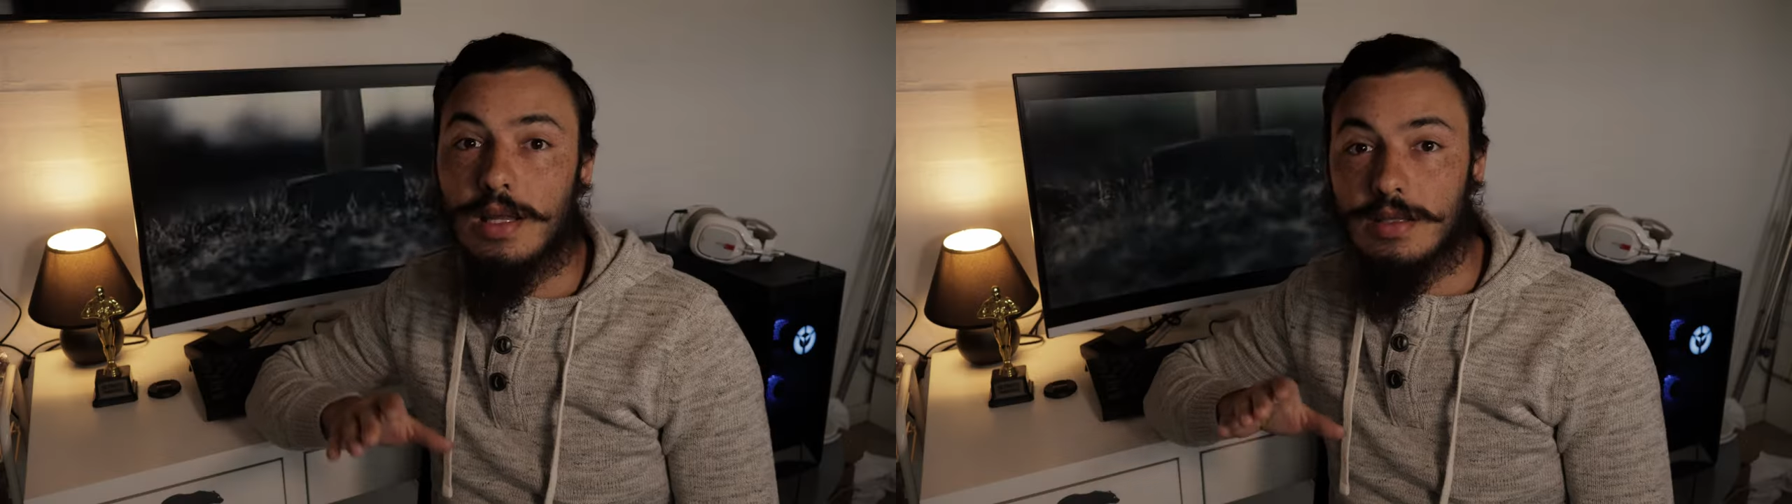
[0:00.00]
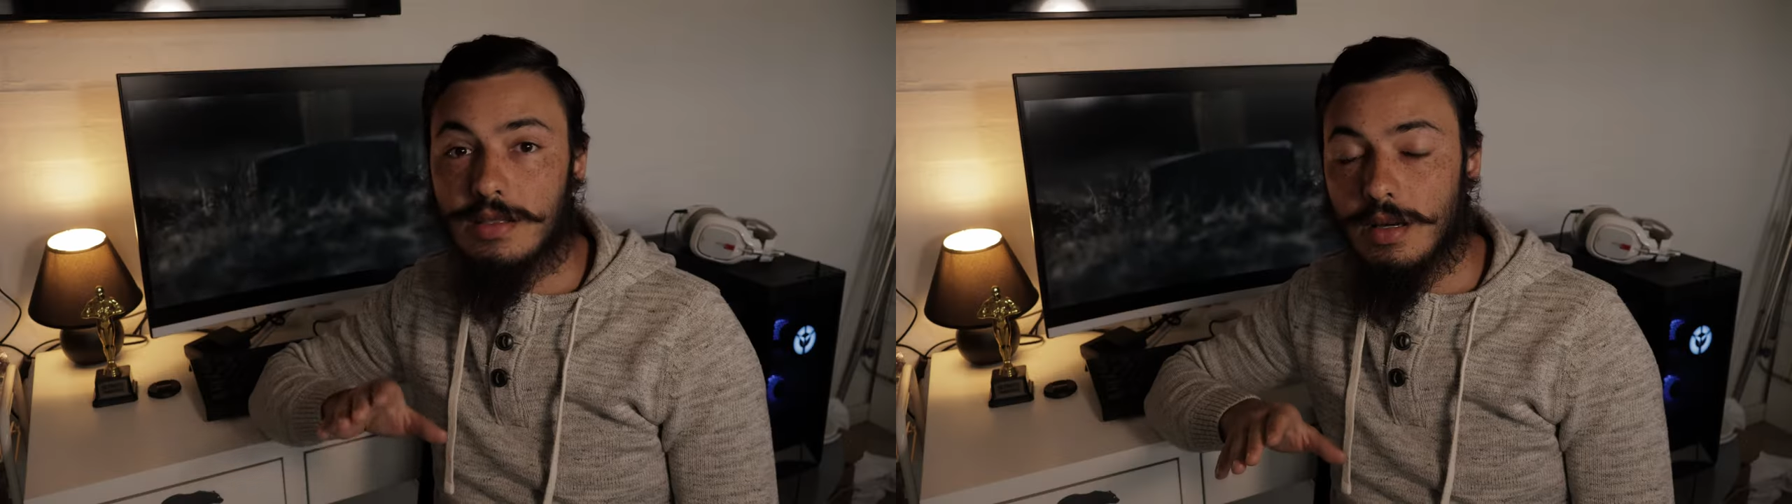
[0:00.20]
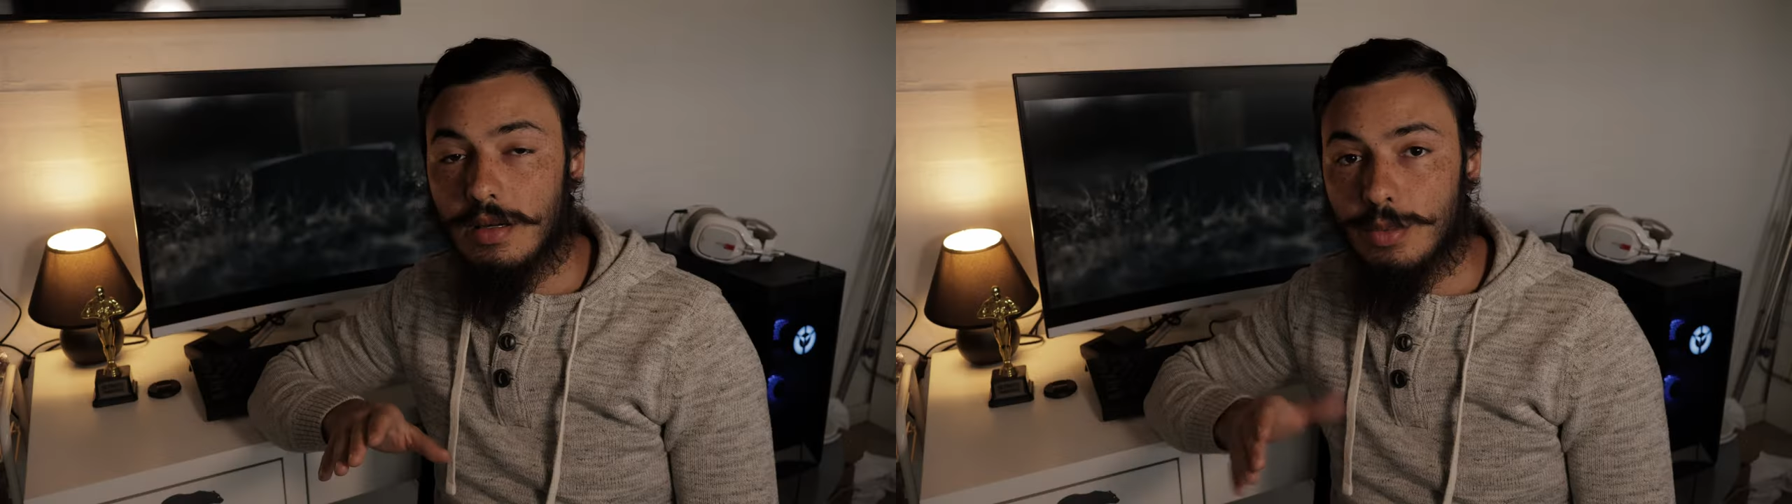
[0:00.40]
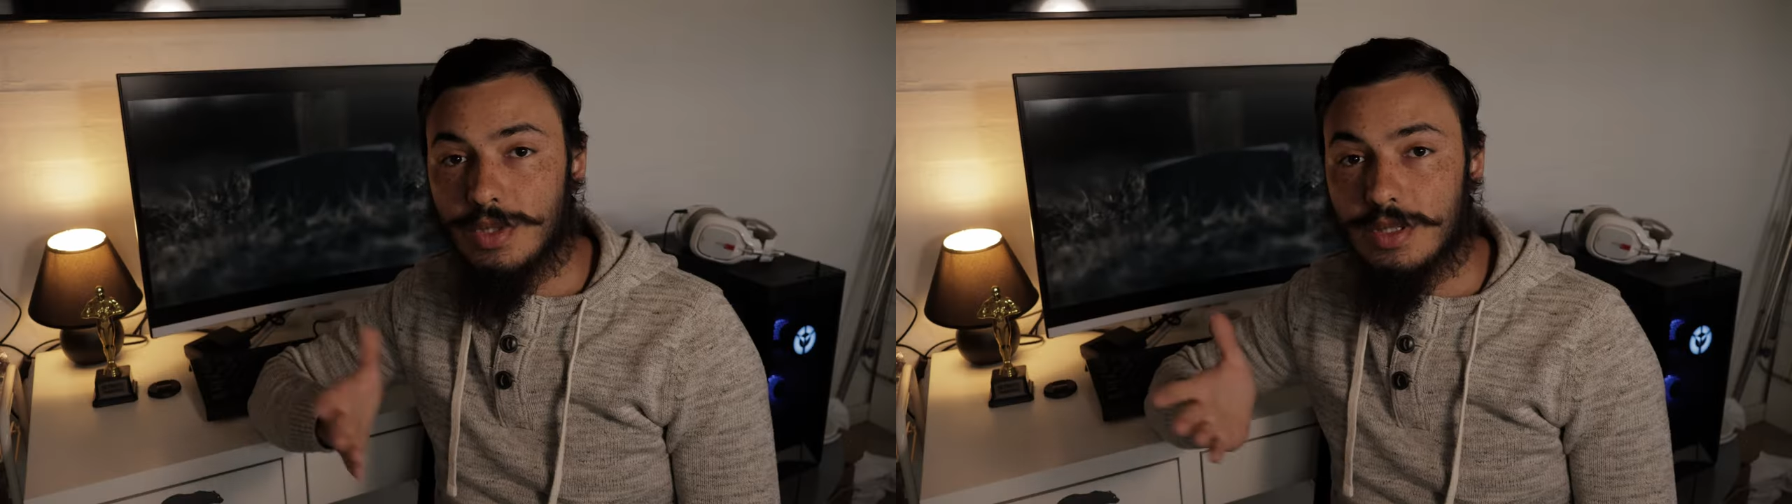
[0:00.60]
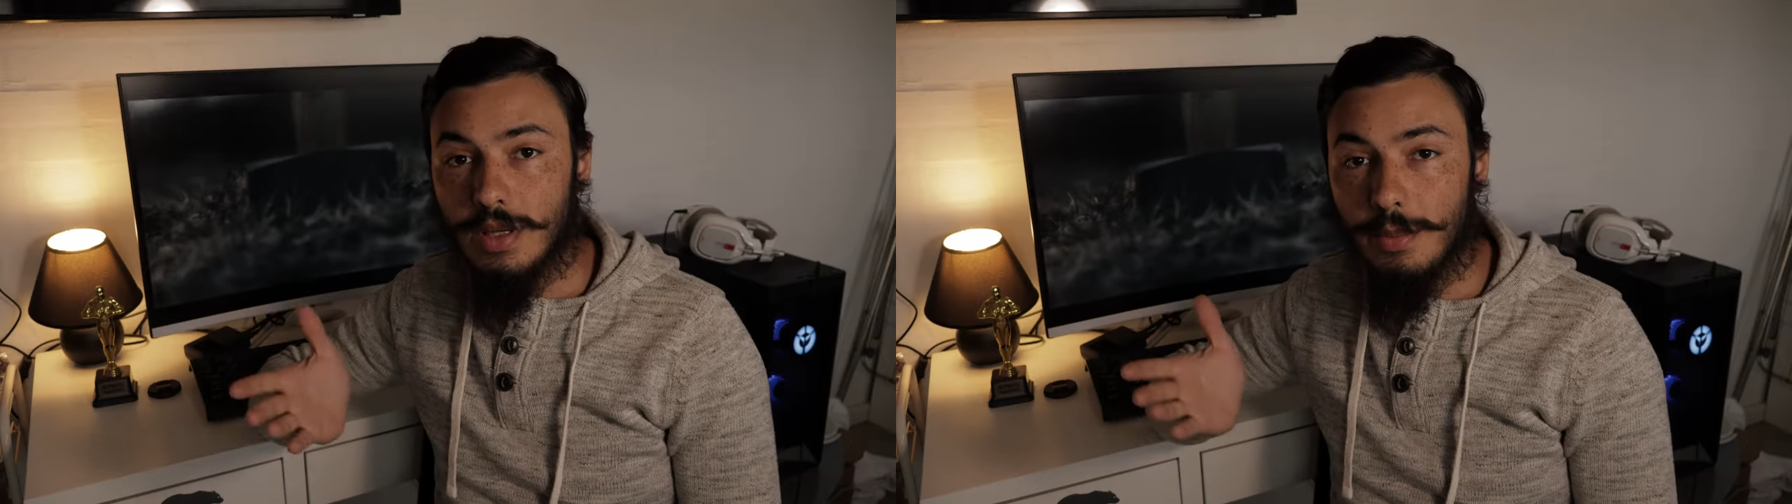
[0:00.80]
Let's start
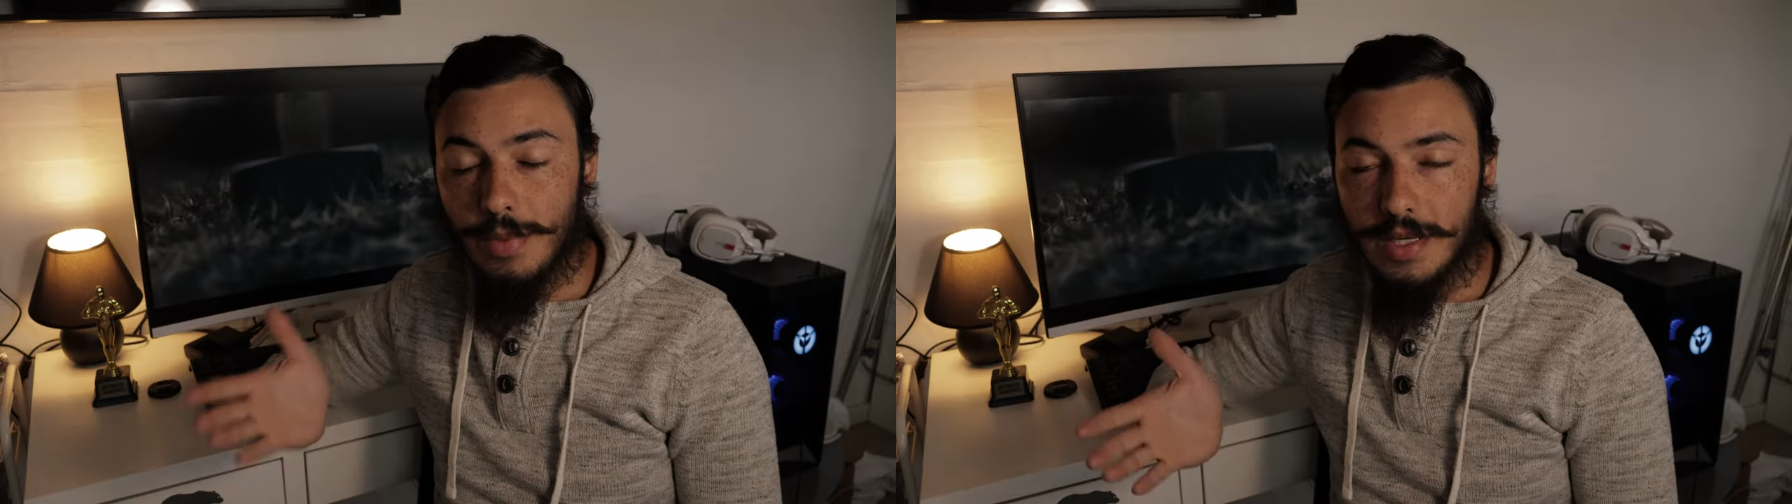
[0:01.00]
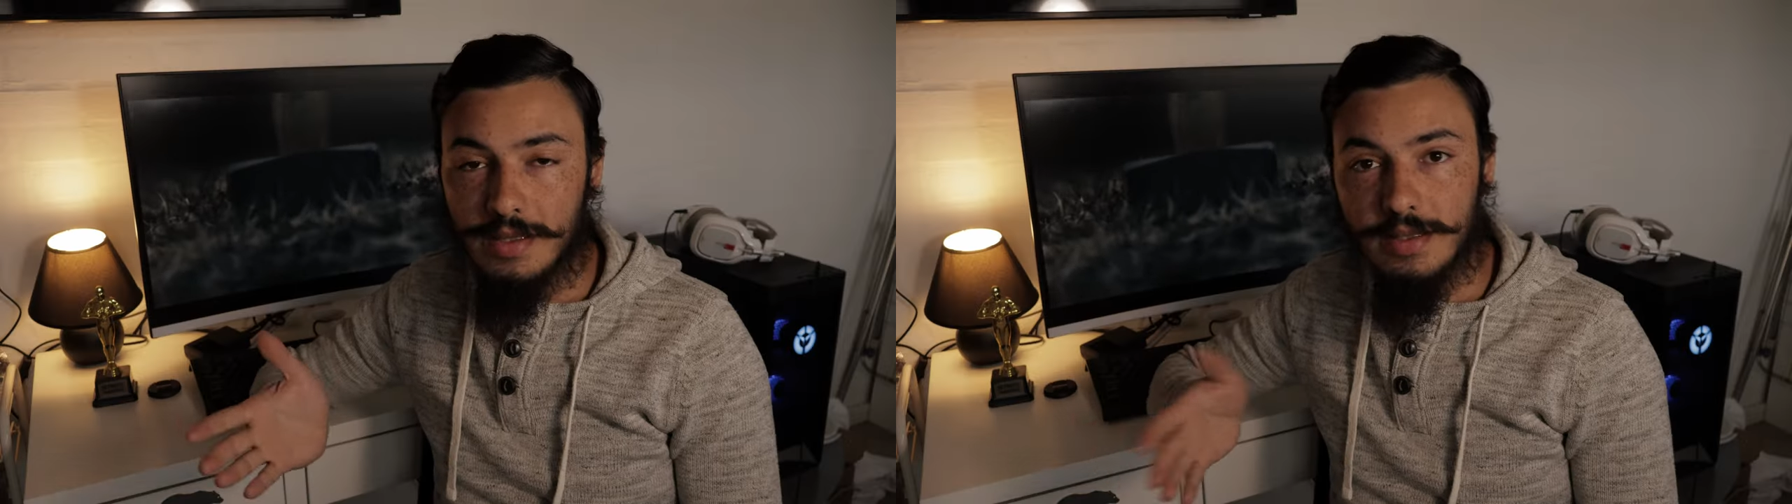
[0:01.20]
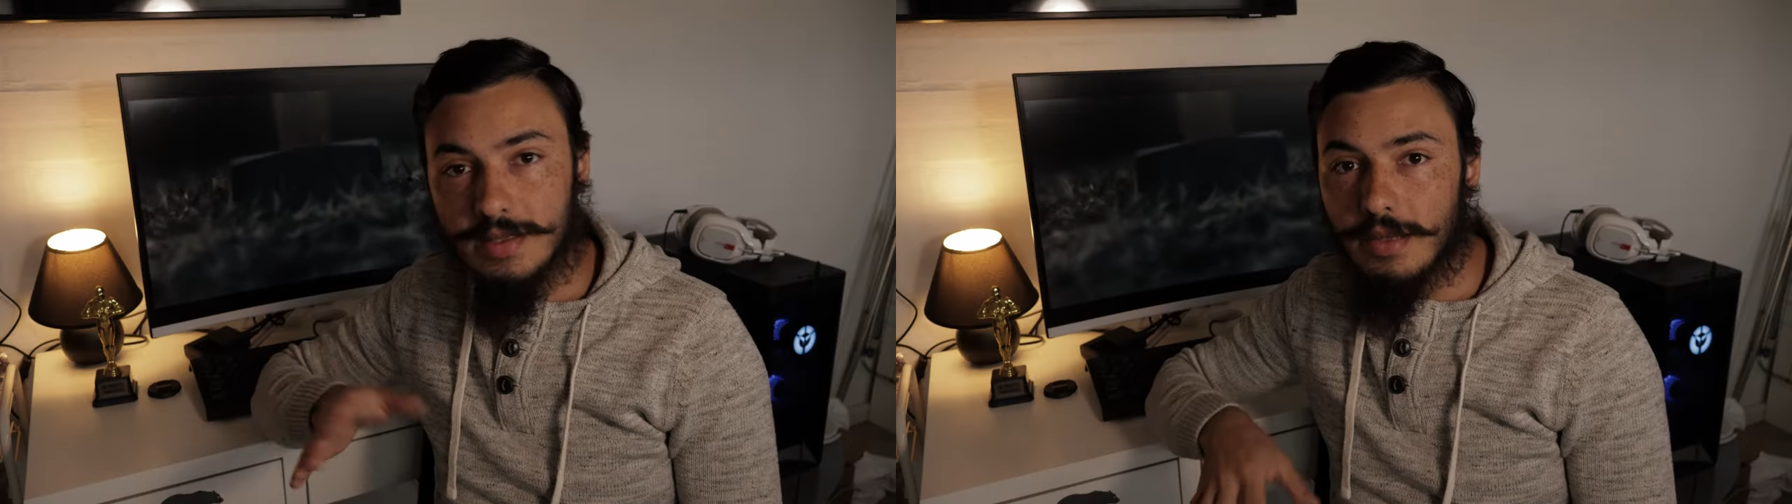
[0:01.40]
with some basic